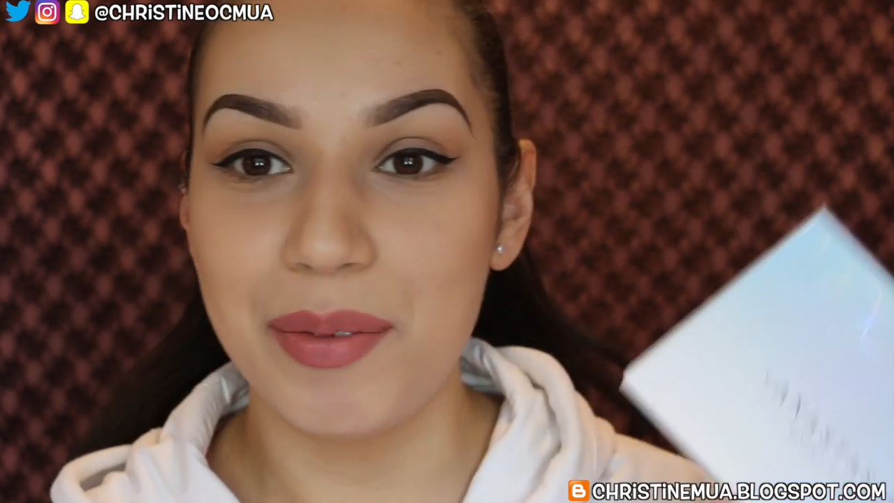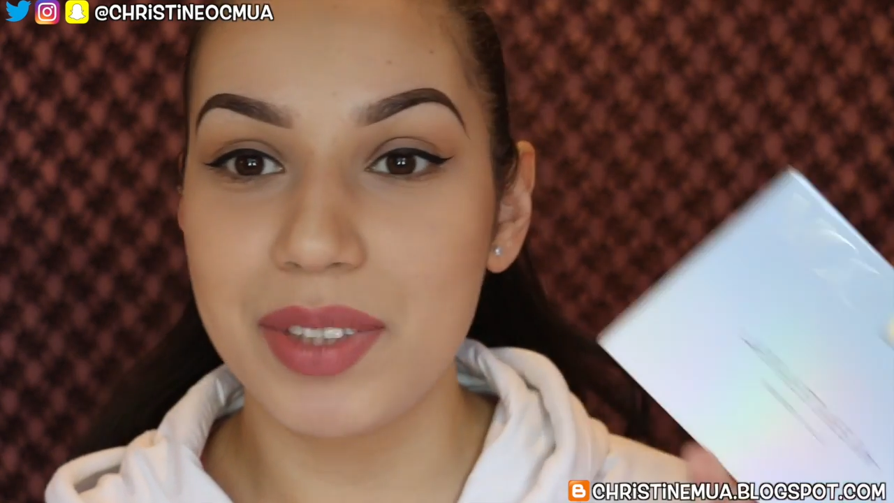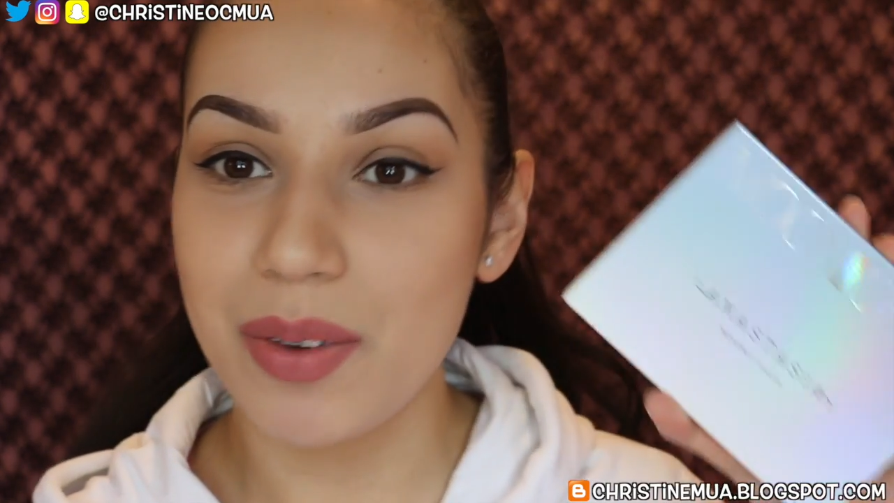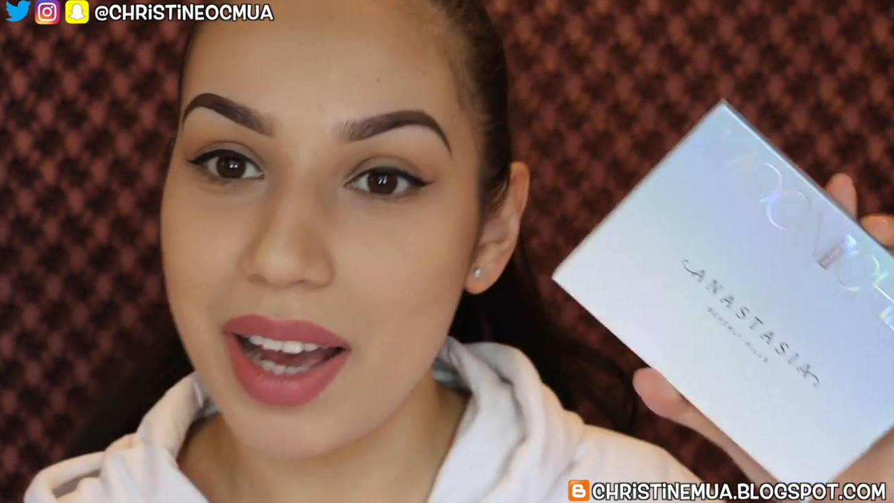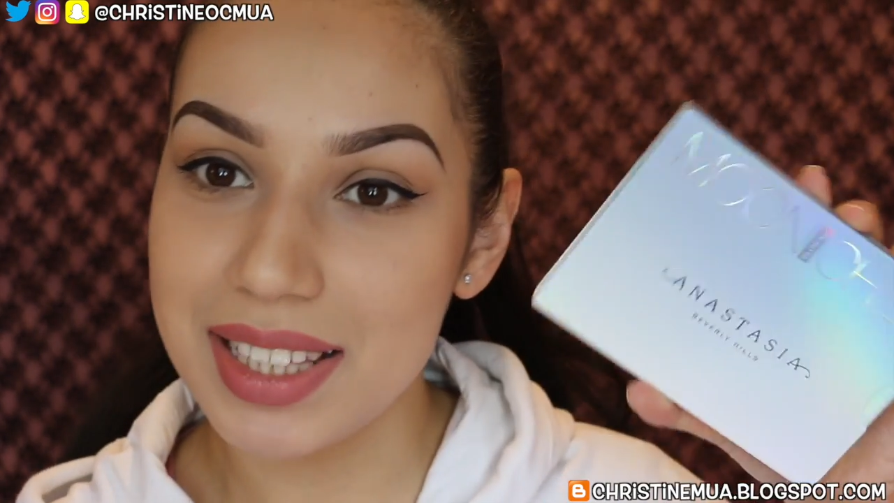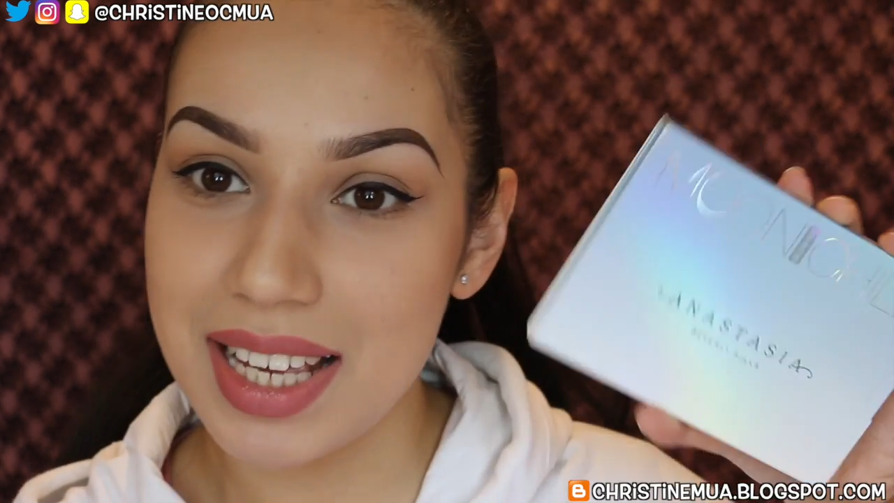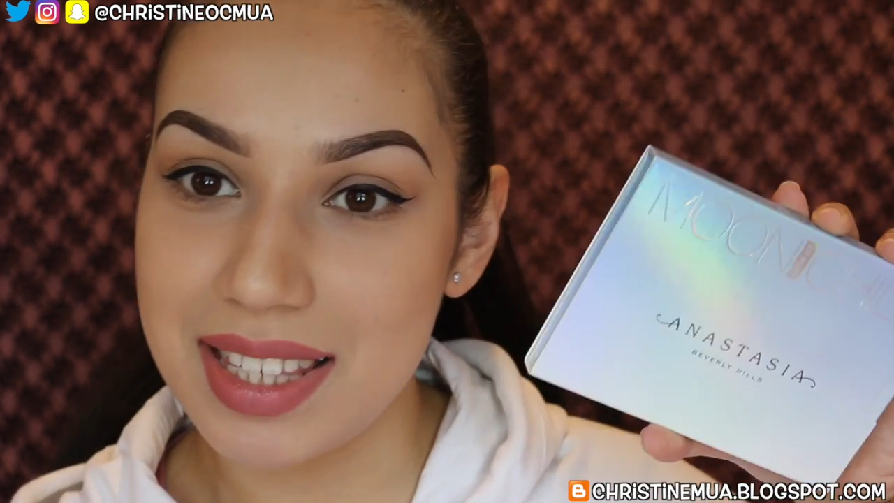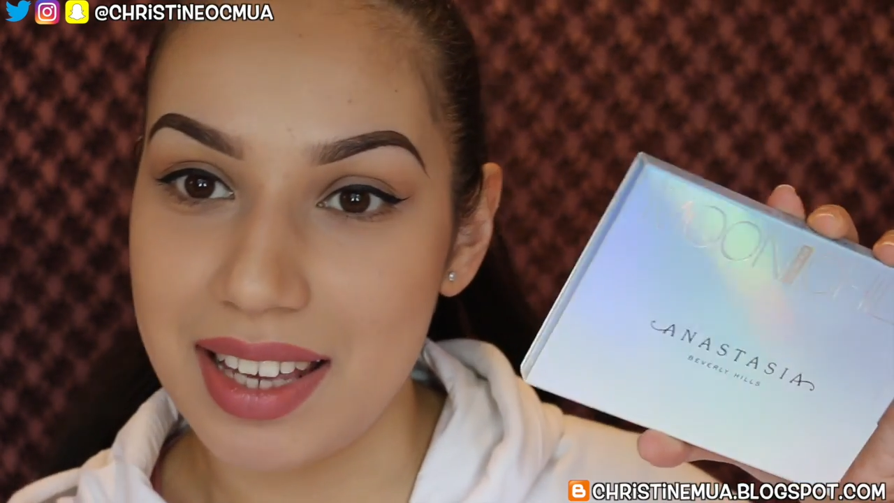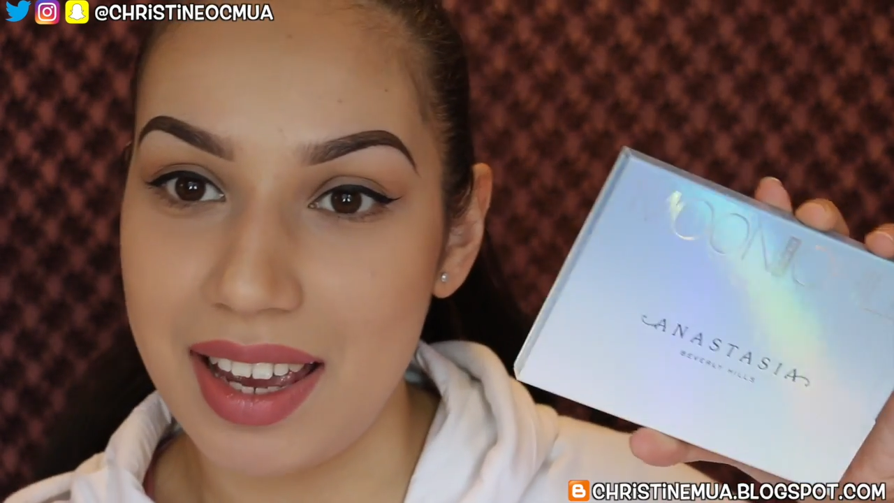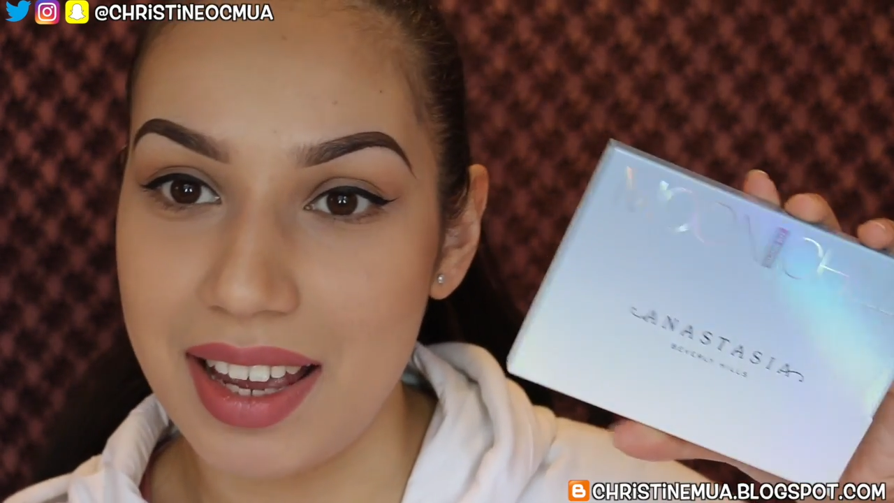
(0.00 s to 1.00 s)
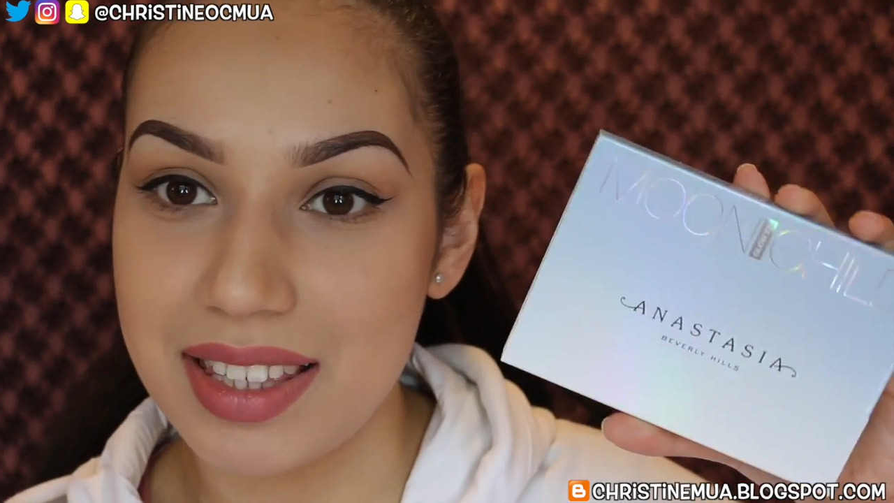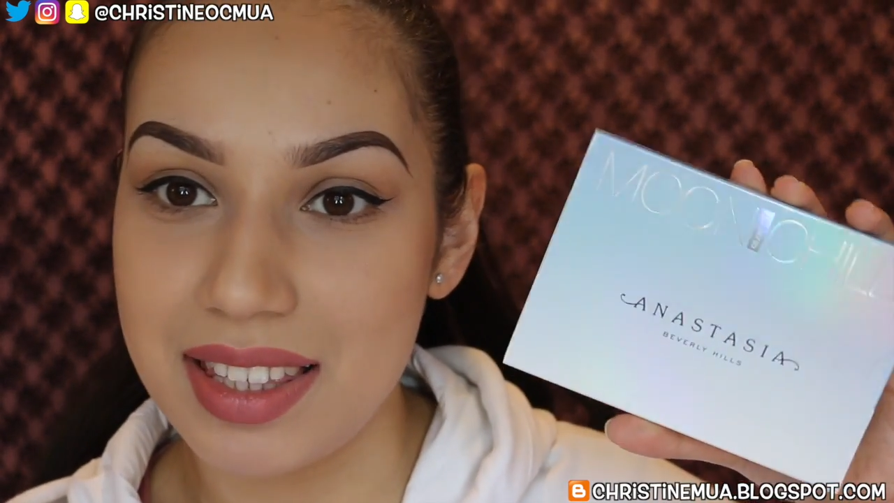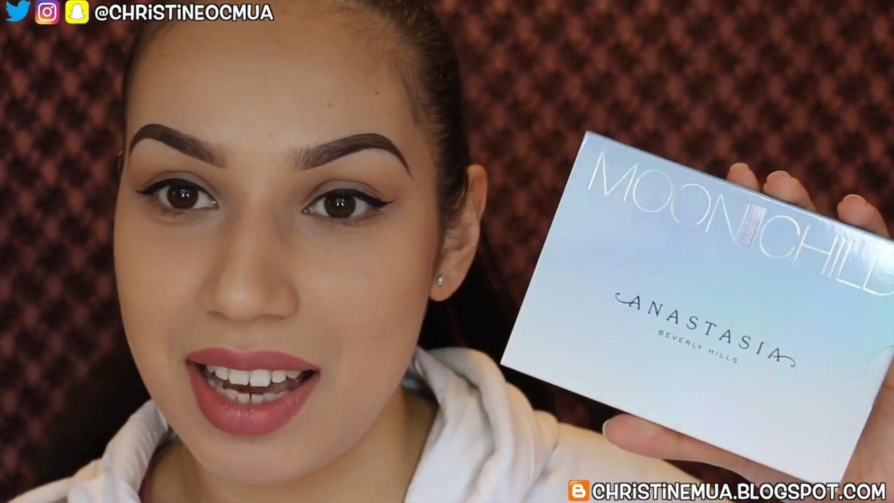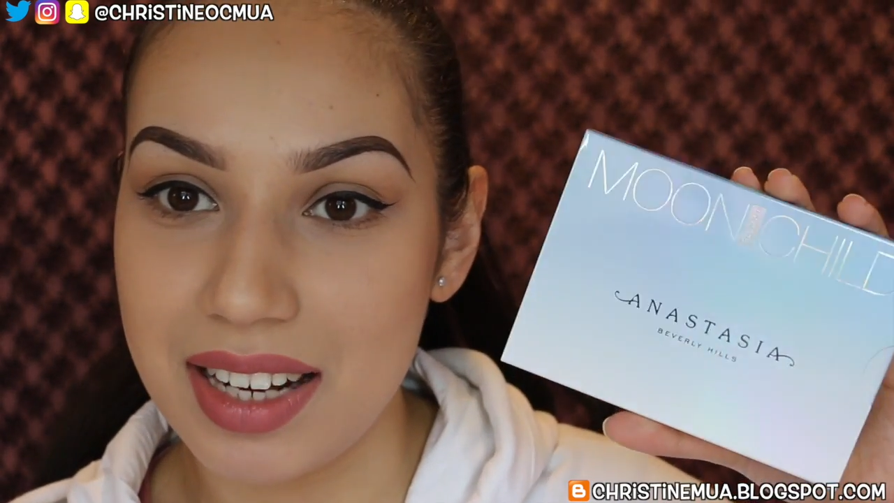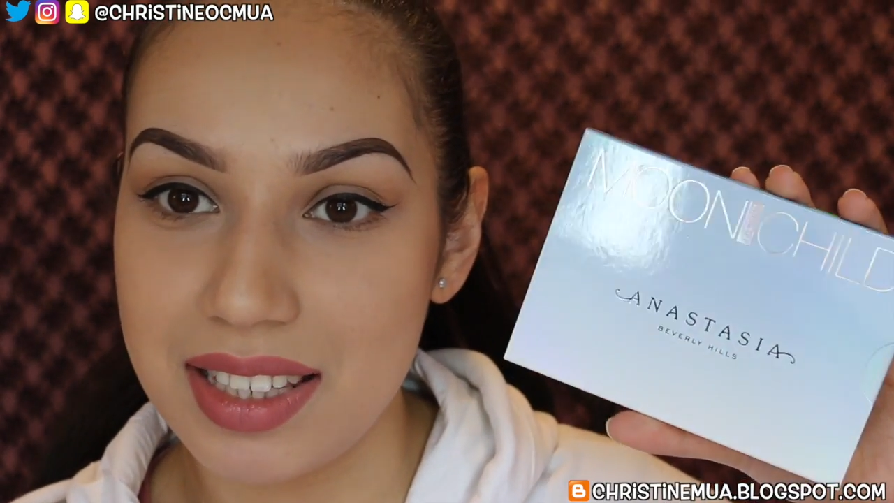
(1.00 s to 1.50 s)
So as I say, it's
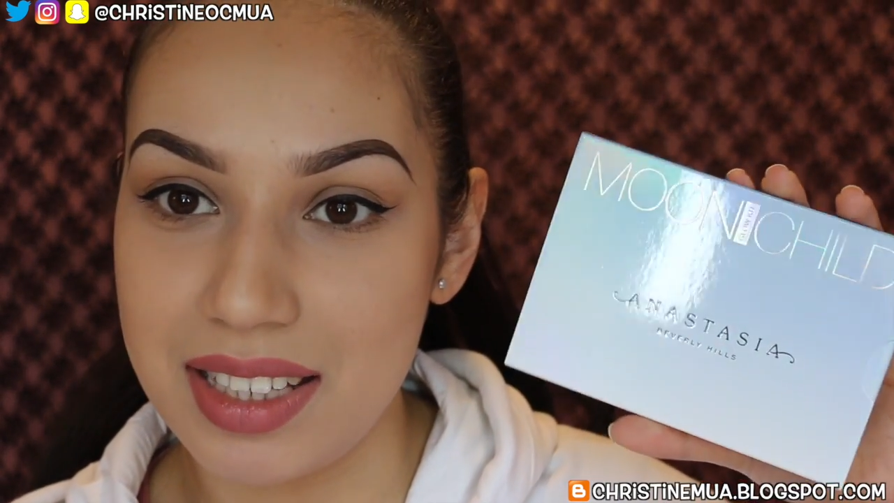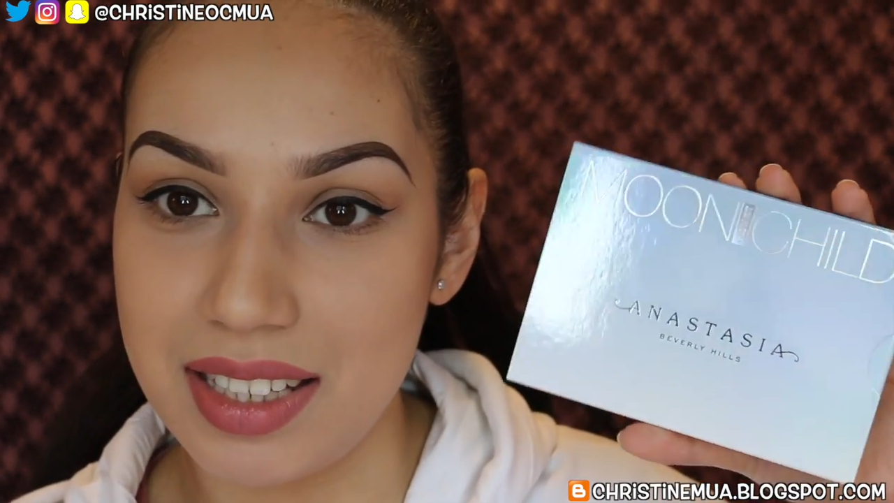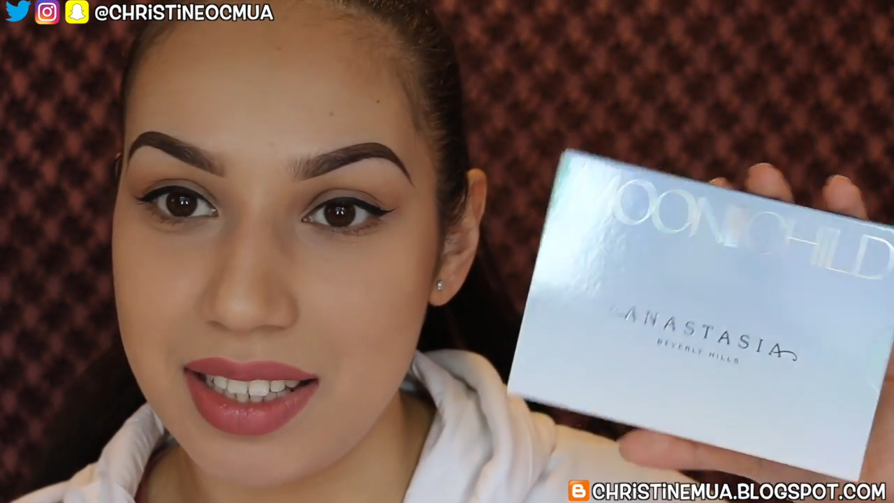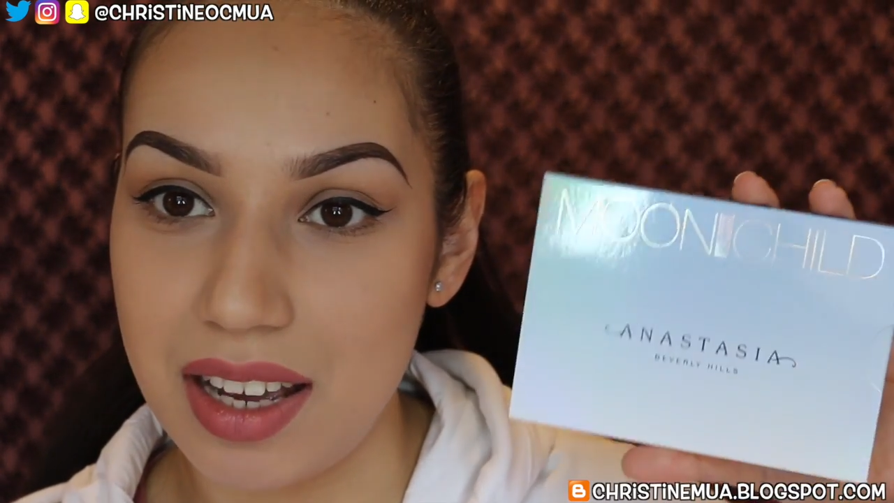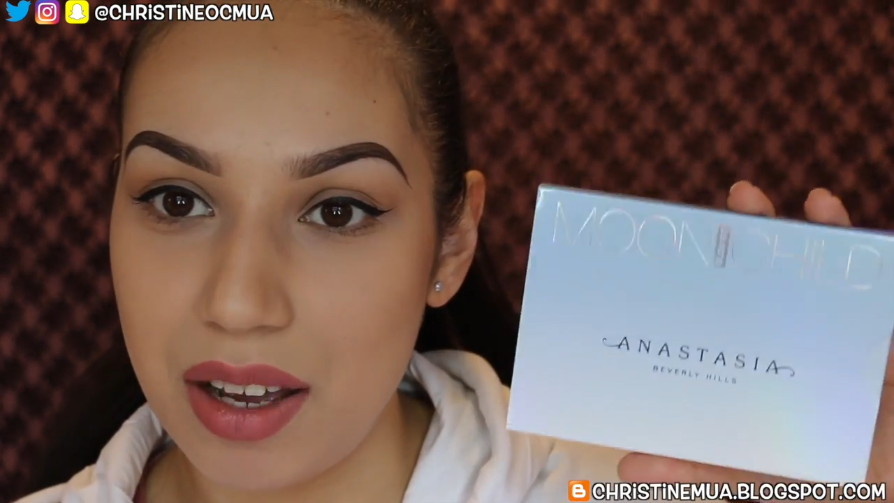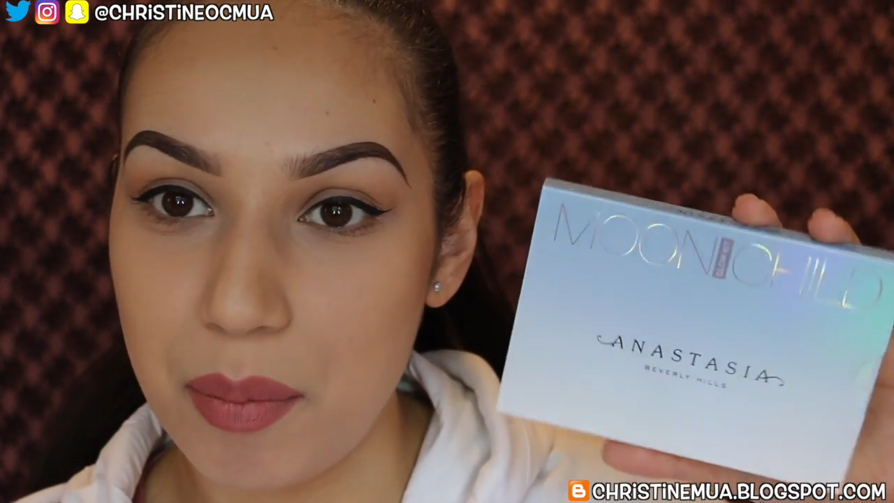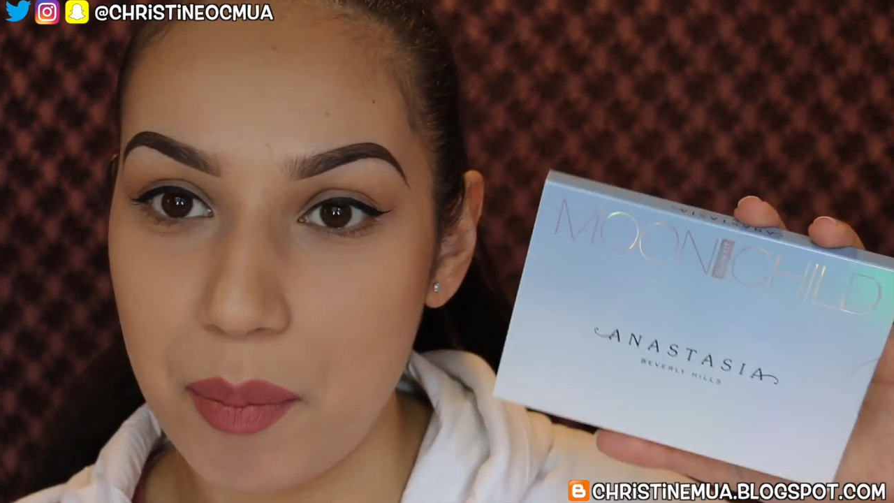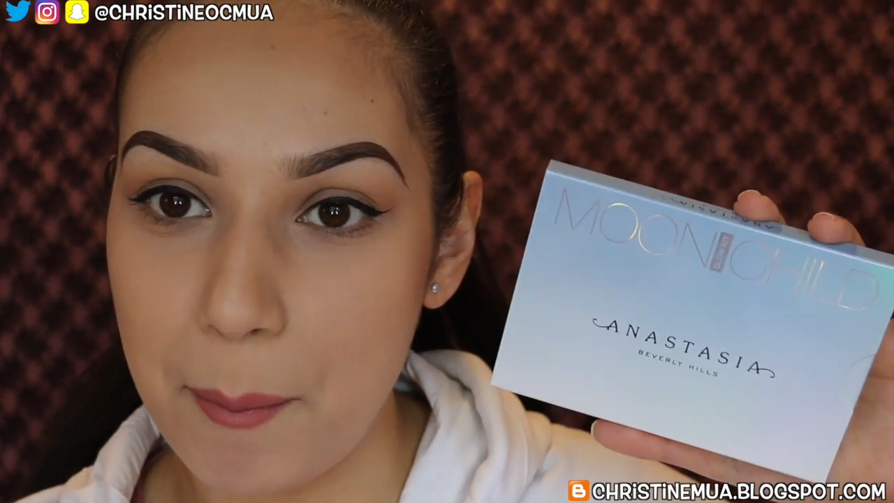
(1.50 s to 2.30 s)
the Anastasia